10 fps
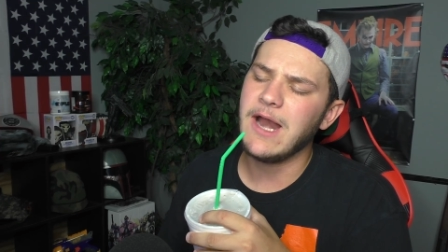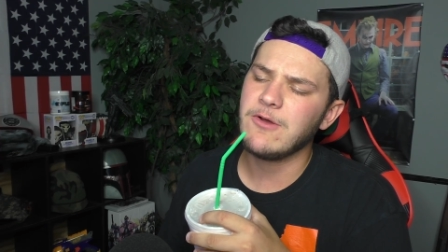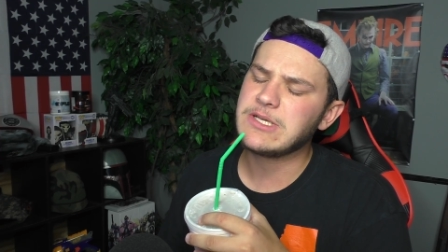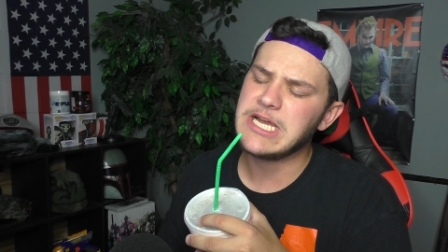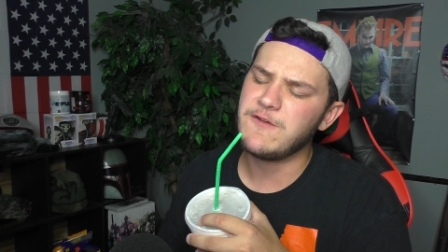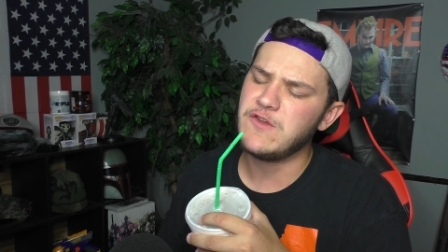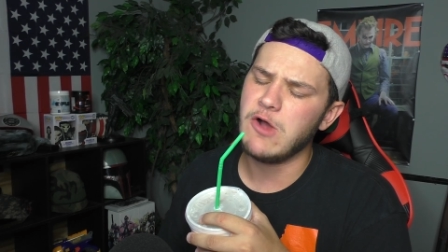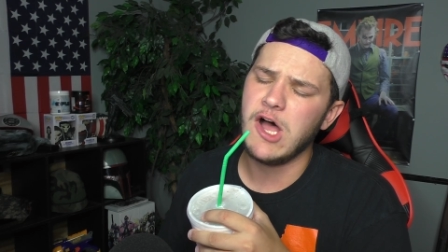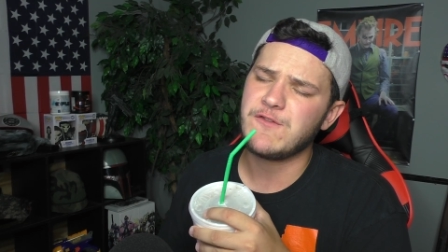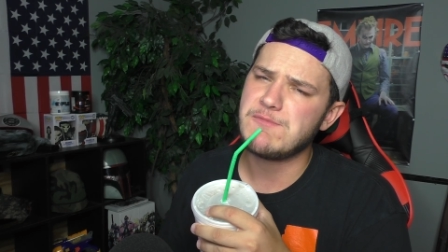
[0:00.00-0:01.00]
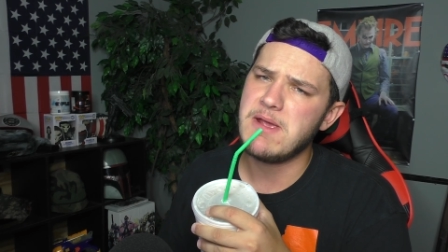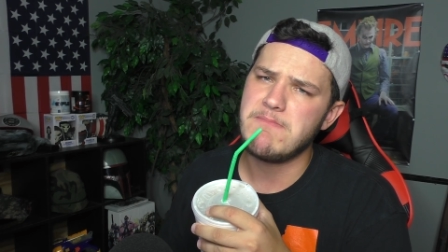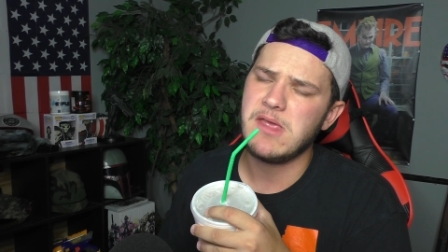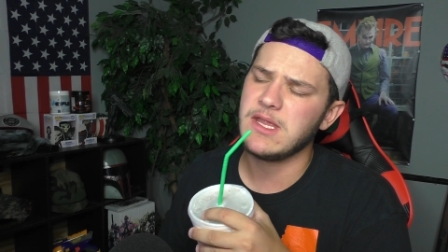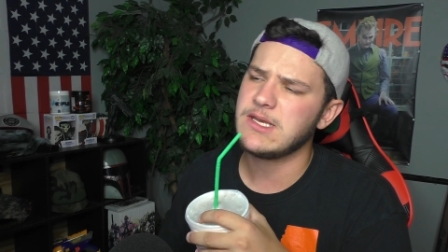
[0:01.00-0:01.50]
I don't care if you offered me a
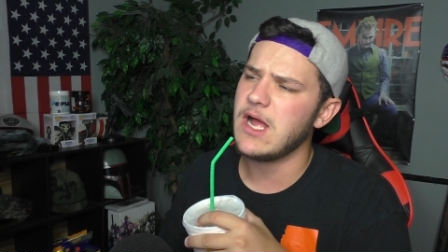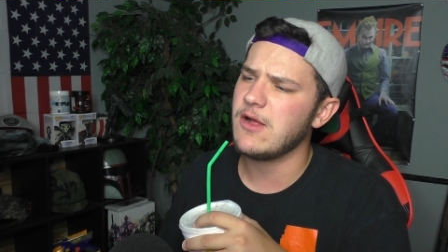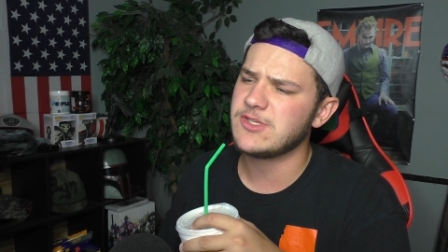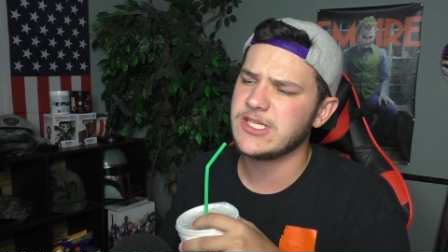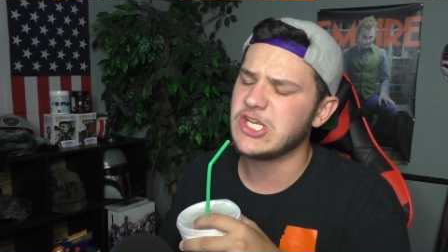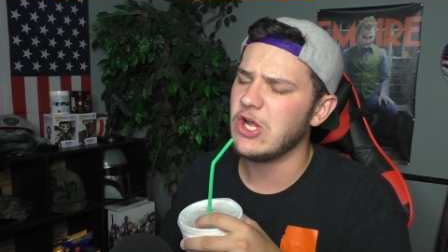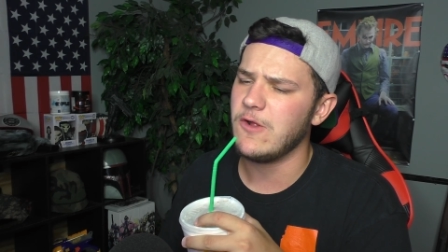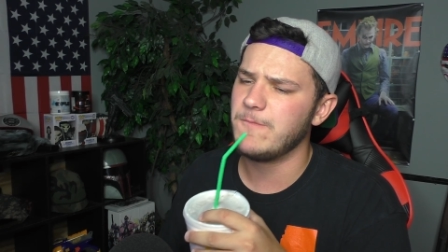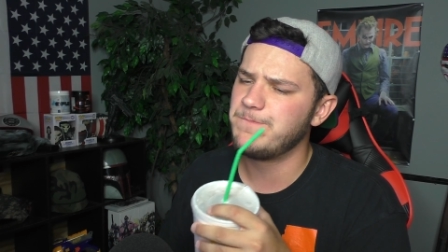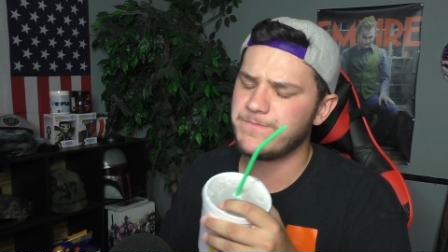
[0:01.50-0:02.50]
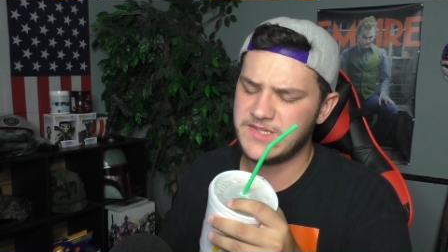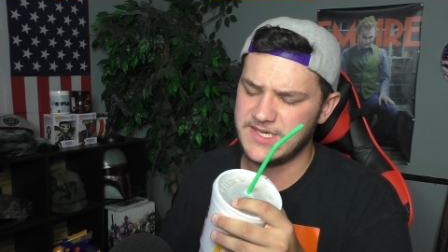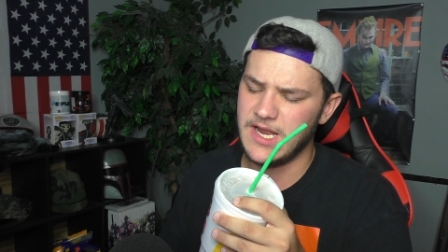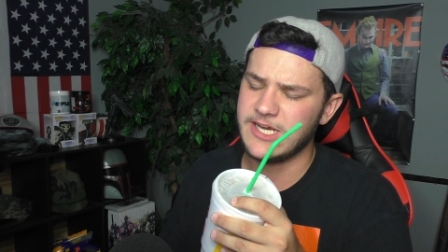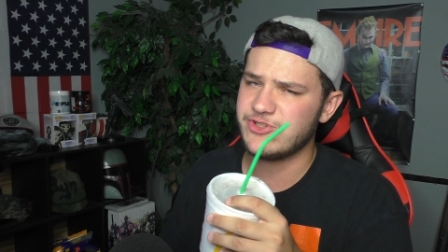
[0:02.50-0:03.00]
million dollars of gold
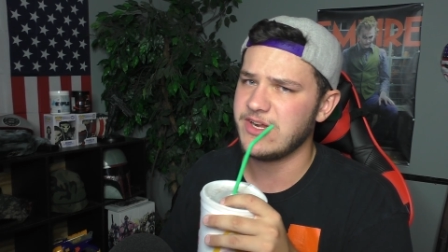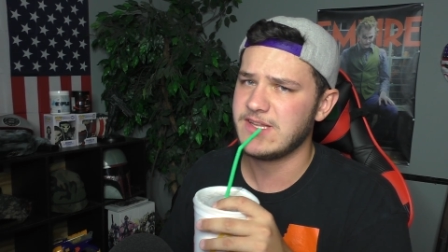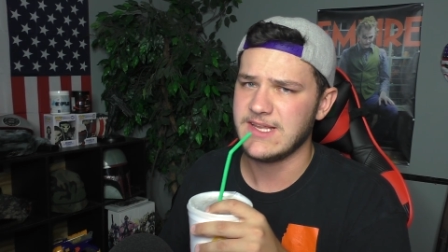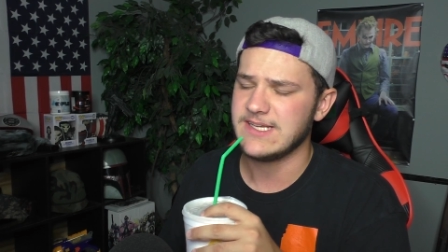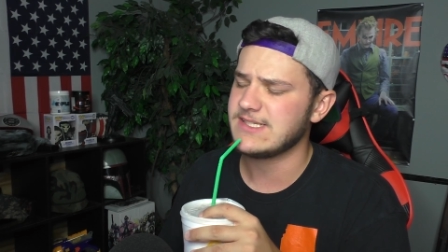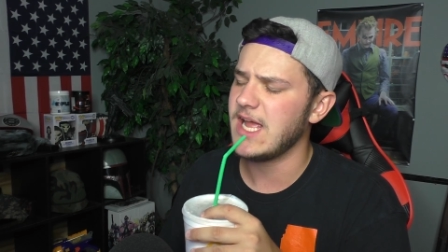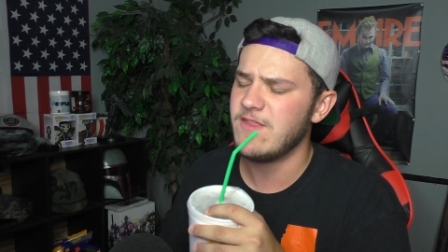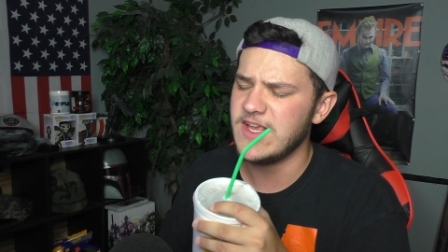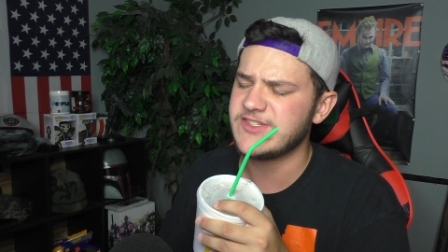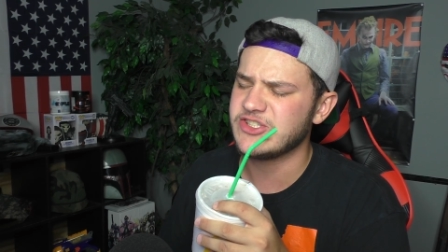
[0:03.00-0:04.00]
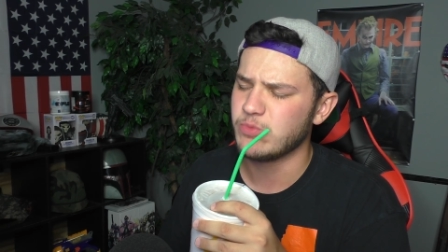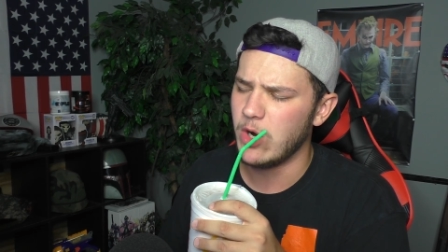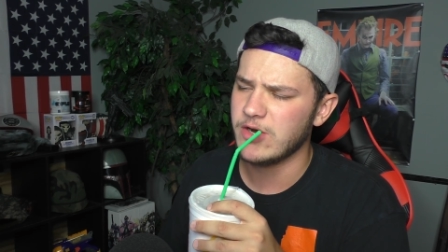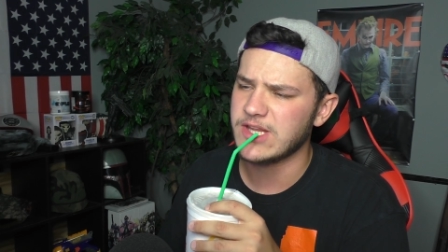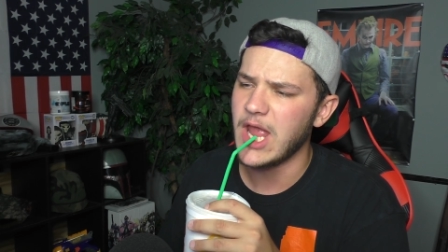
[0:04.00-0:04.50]
to not drink this. This is worth